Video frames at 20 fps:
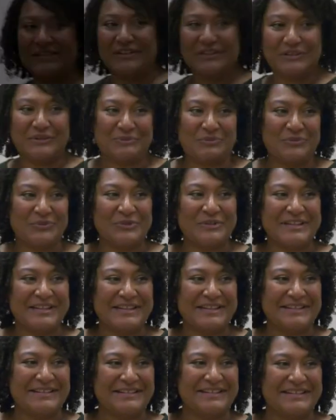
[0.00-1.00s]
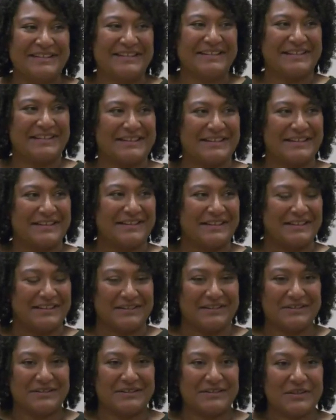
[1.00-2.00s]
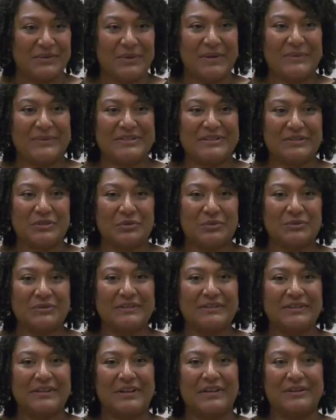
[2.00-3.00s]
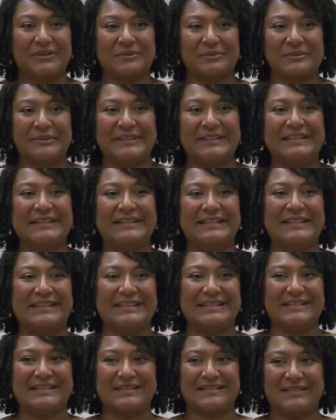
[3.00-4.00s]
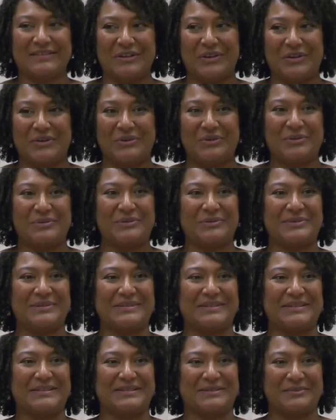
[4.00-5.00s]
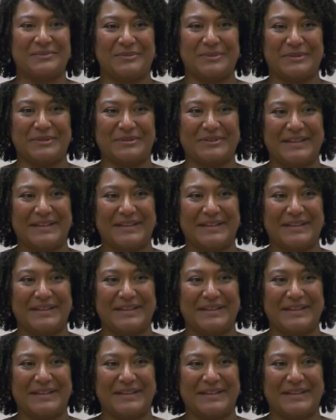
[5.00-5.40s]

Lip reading: Good morning. So I was told to talk really slow since we're